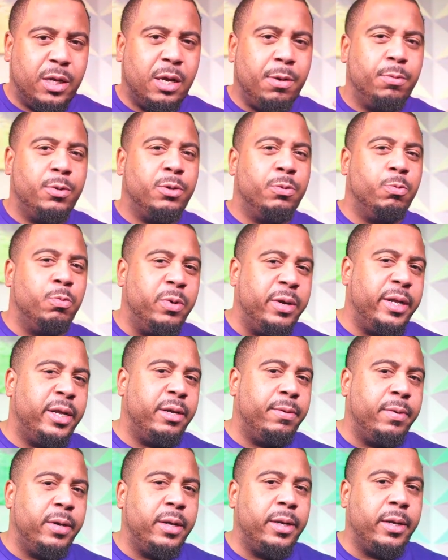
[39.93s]
It was really,
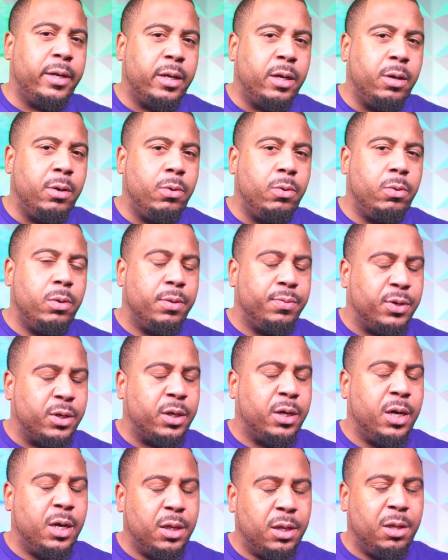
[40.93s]
really cool. It was a
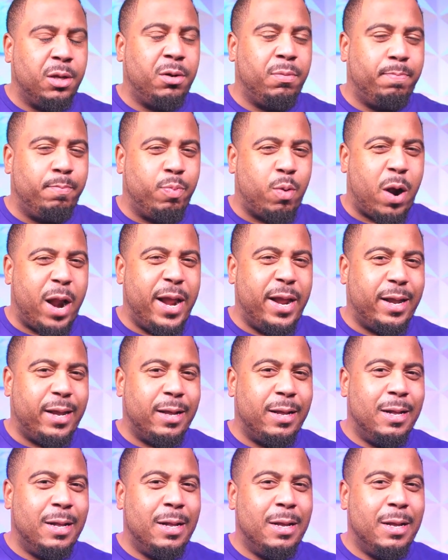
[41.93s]
good little break.